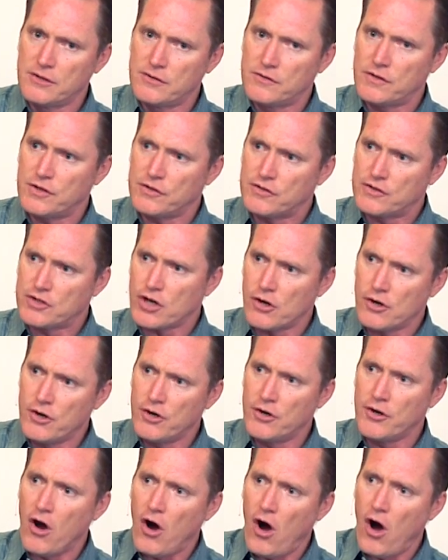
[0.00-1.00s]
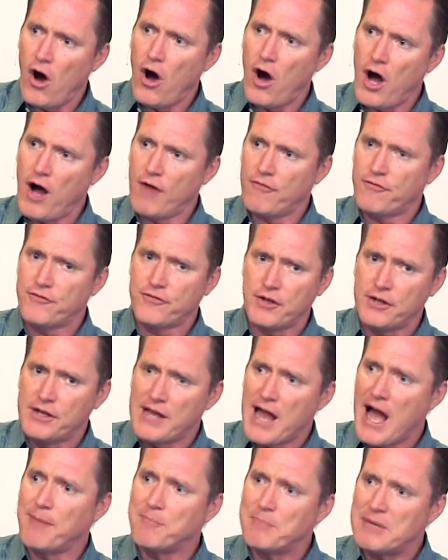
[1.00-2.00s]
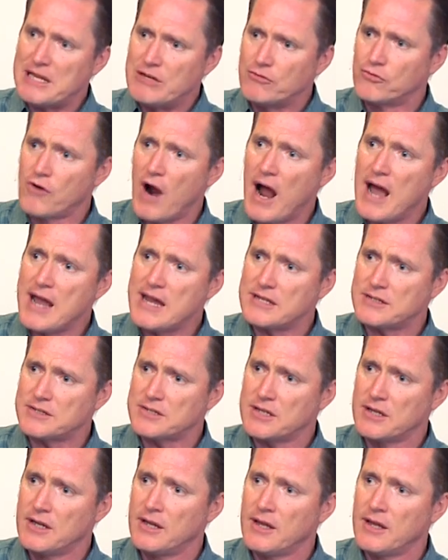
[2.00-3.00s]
to turn off, to not be right.